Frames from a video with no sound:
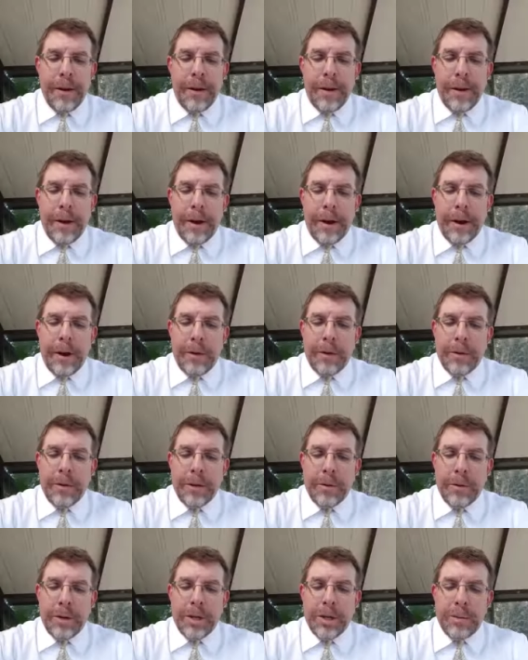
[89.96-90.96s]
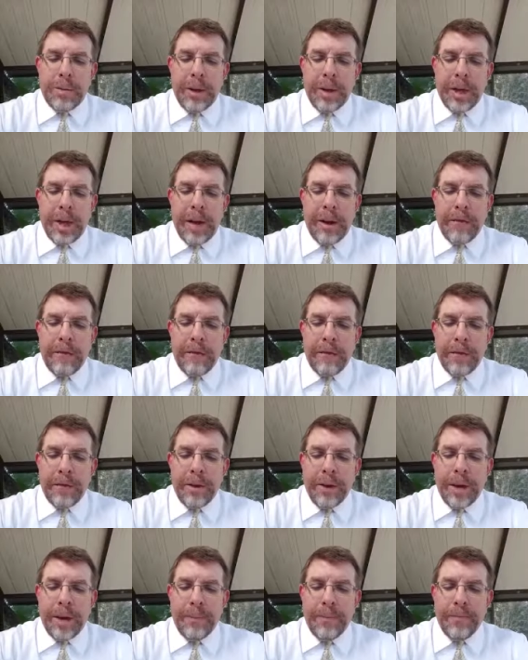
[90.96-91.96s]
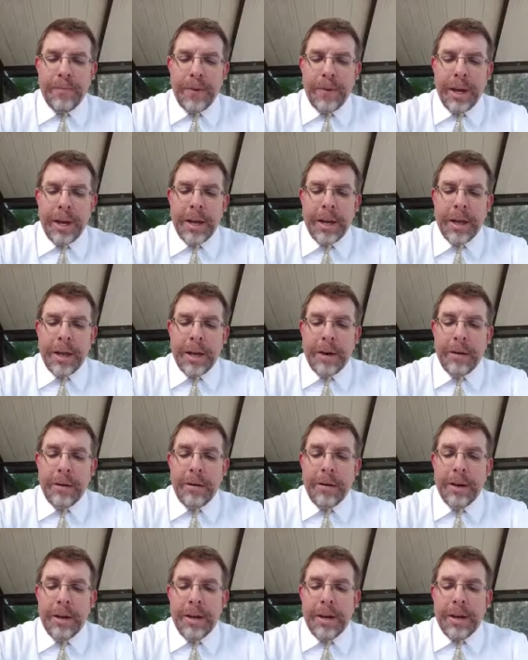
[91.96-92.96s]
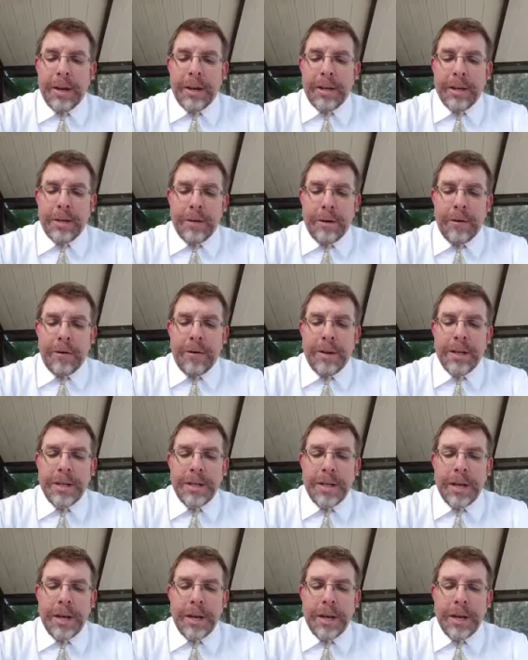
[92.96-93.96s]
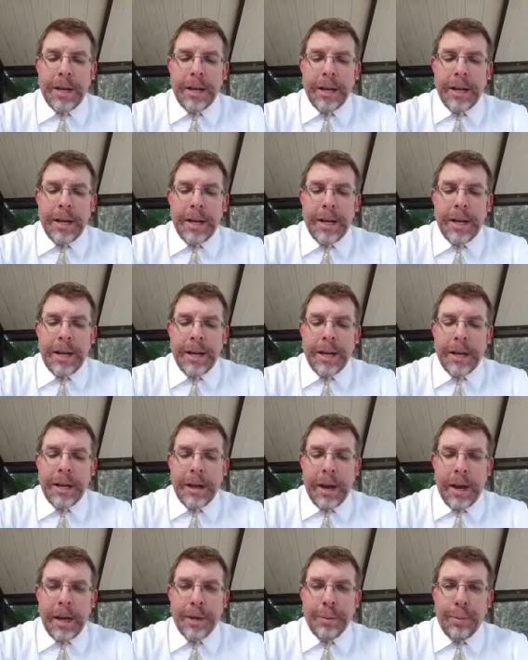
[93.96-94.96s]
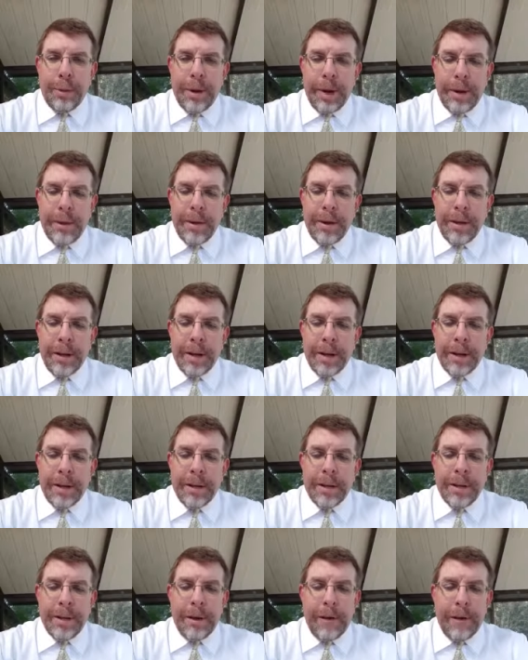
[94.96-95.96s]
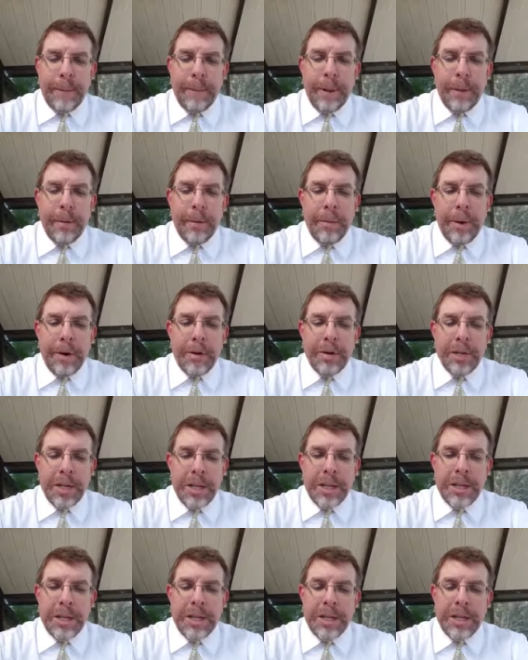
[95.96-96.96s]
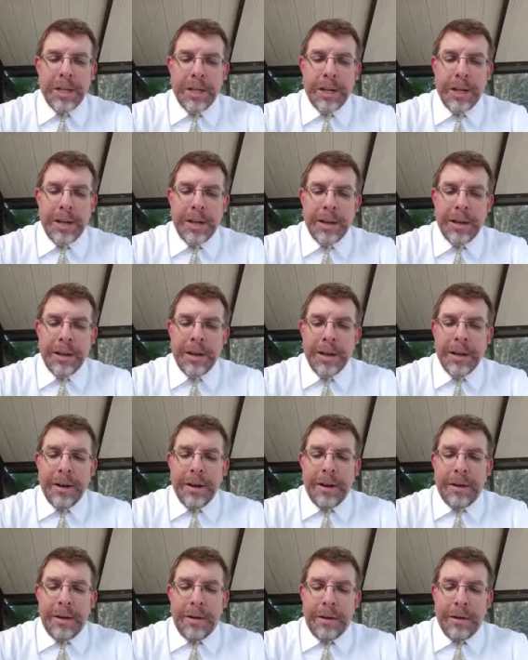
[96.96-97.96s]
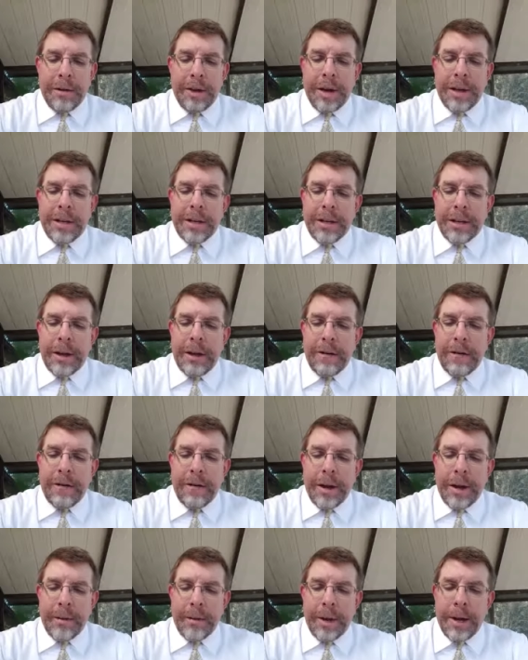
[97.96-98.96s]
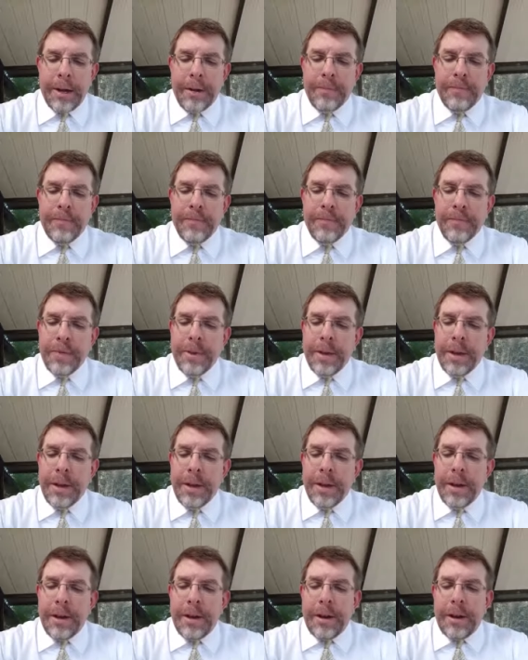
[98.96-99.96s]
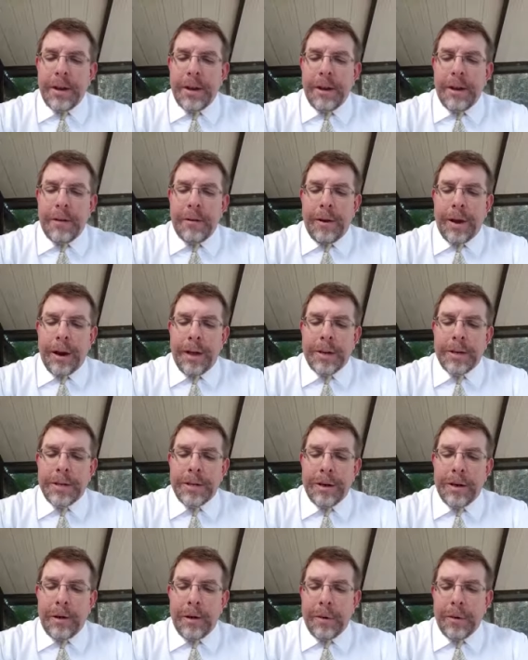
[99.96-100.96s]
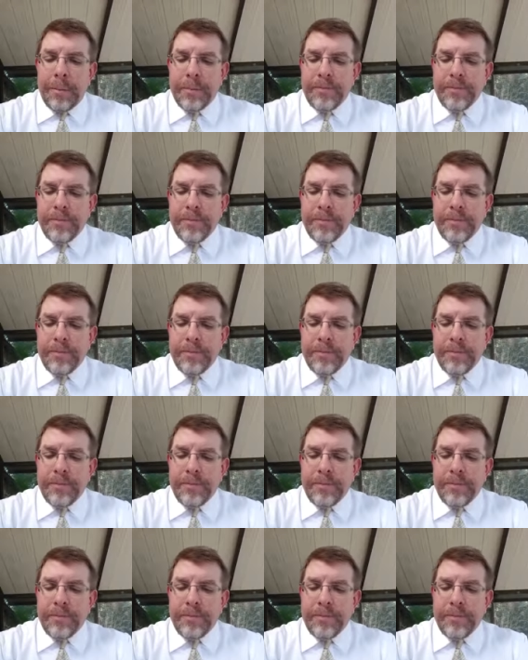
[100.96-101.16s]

uh, so we should be thankful for them and their service in getting the gospel out and telling people about Jesus and all that stuff. Amen. All right, so